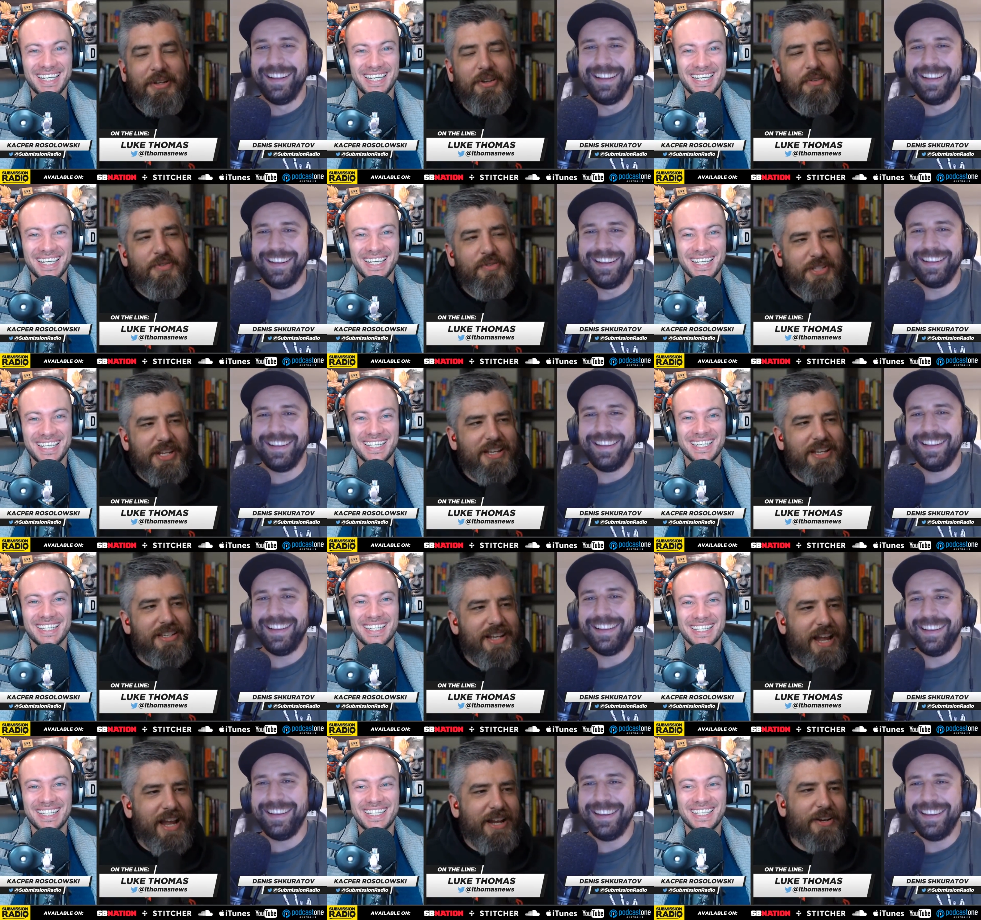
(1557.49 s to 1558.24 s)
Speaker 1: You've
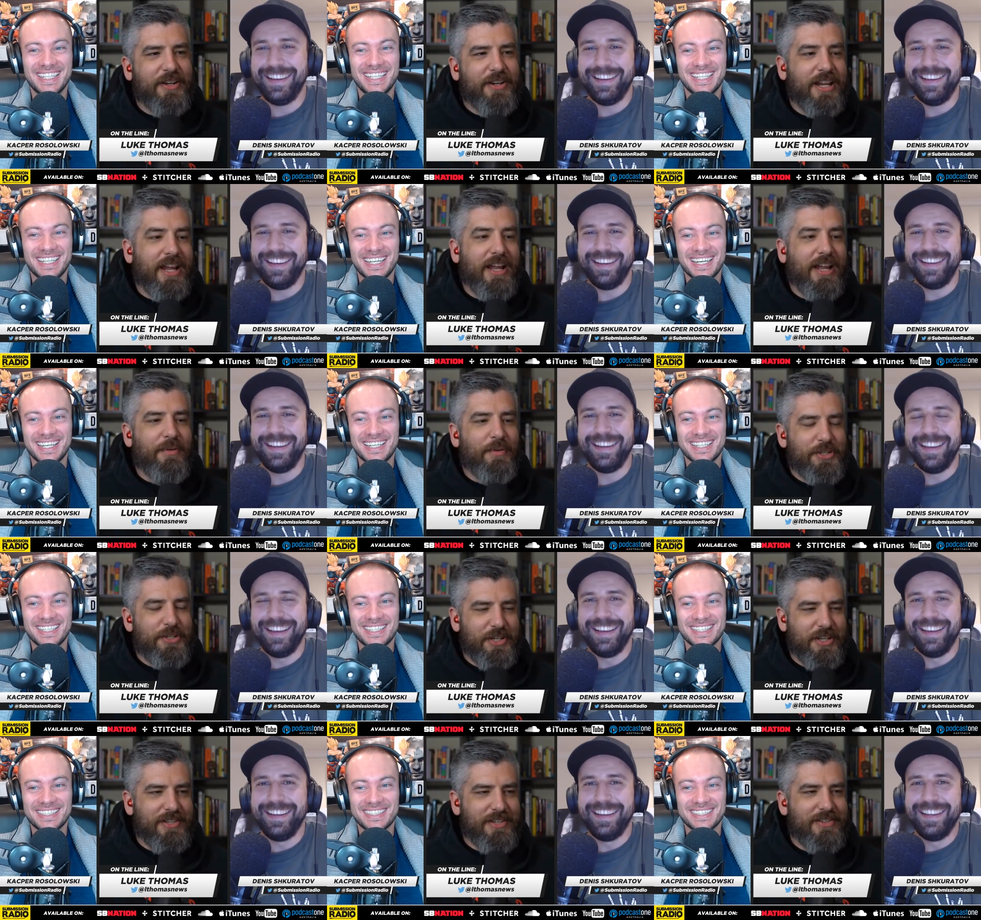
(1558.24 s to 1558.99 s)
seen Tiger King,
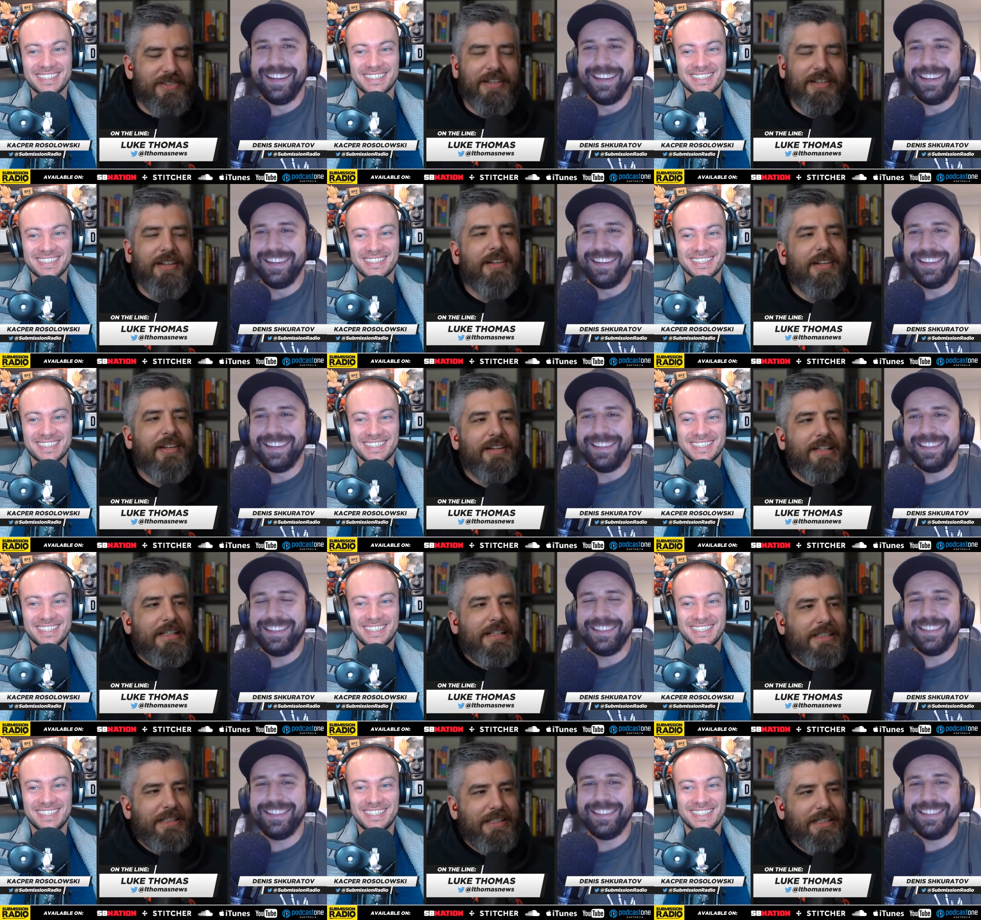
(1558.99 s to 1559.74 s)
which is
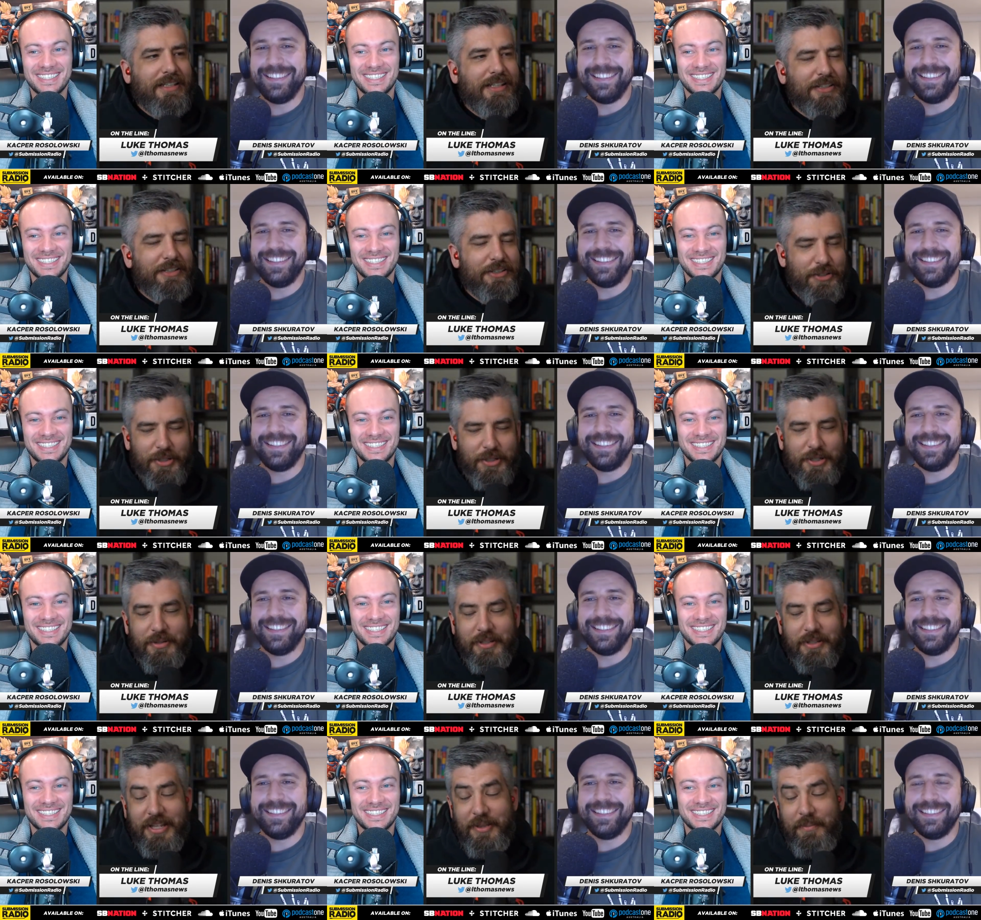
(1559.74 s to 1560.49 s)

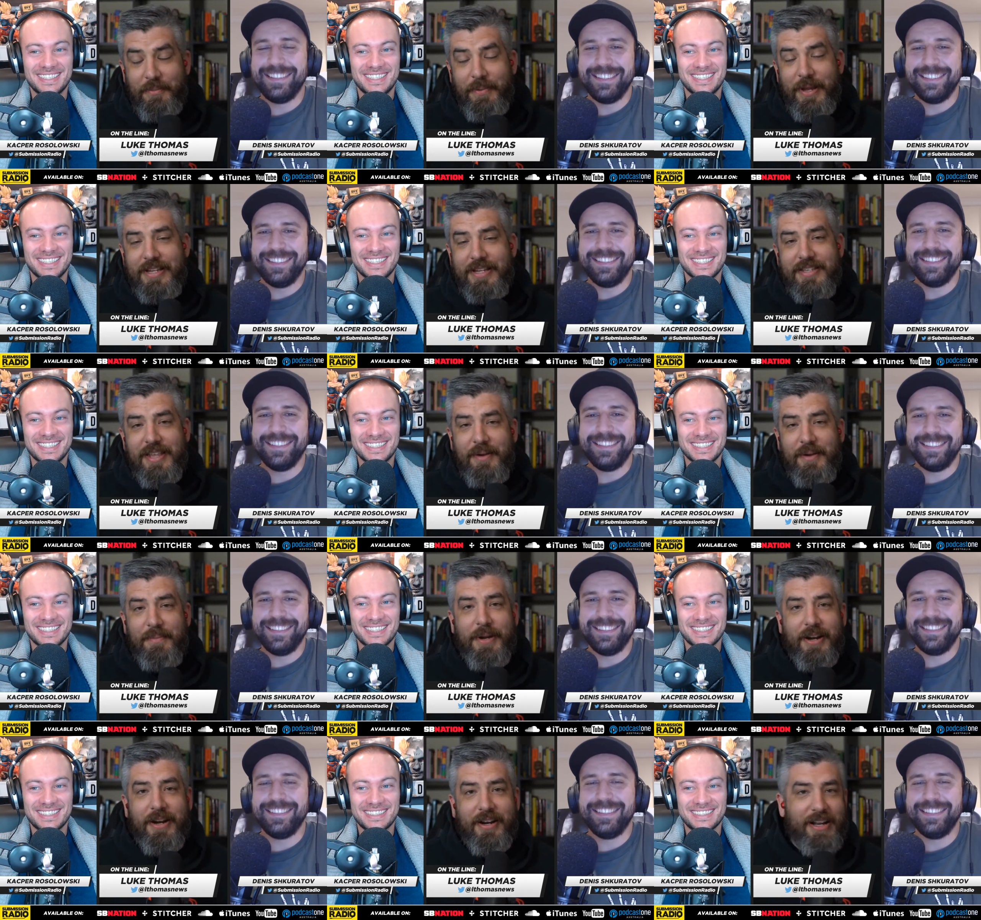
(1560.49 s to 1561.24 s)
truly the best
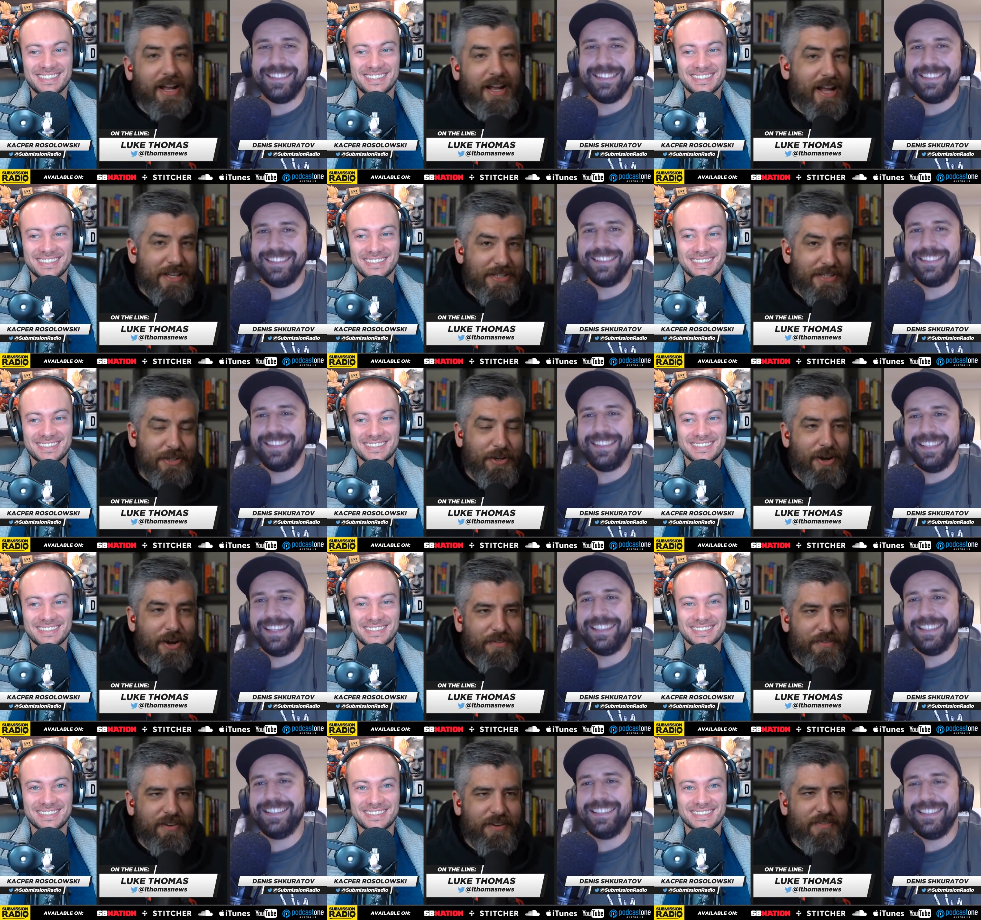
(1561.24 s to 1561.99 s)
that America has to
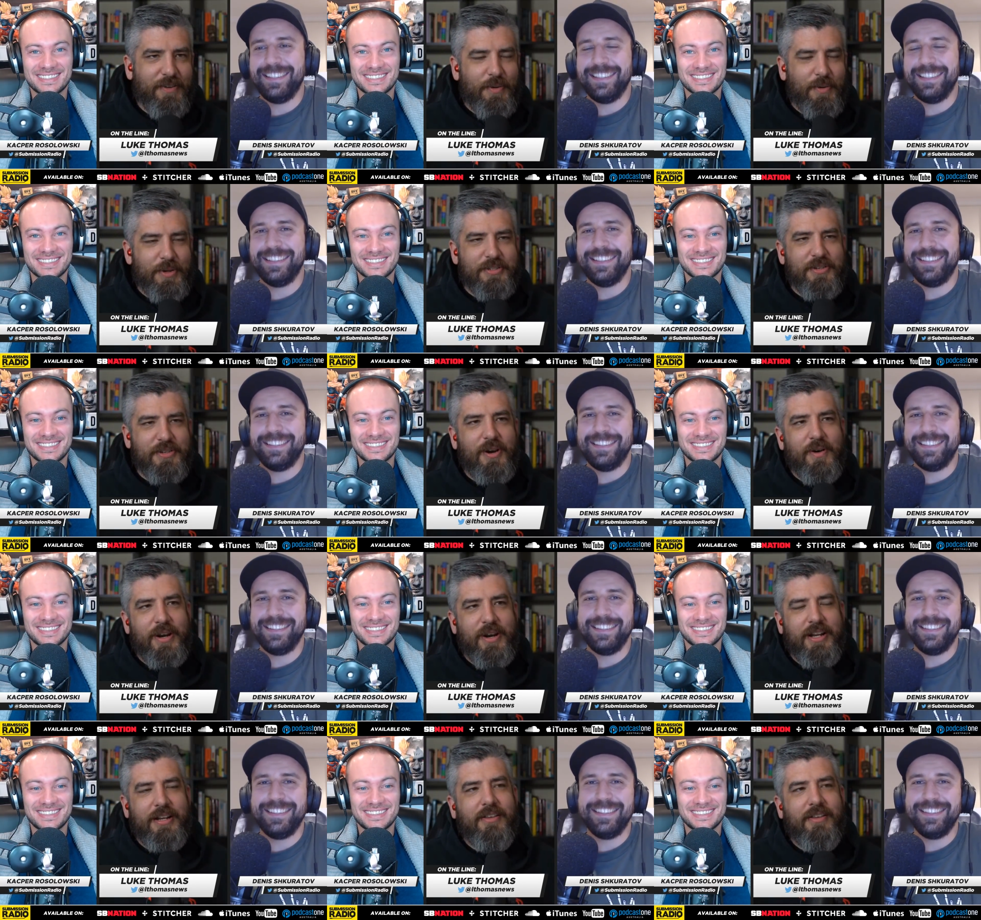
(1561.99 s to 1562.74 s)
offer, yeah. if it wasn't
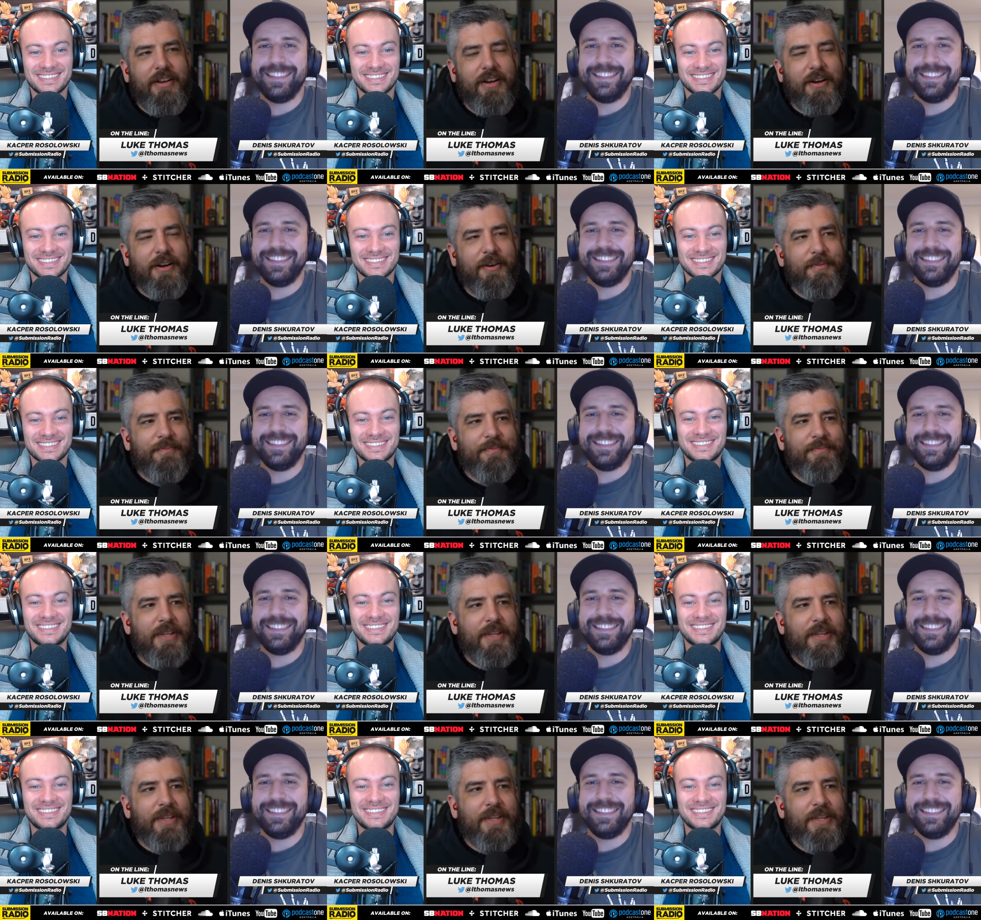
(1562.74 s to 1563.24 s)
already clear.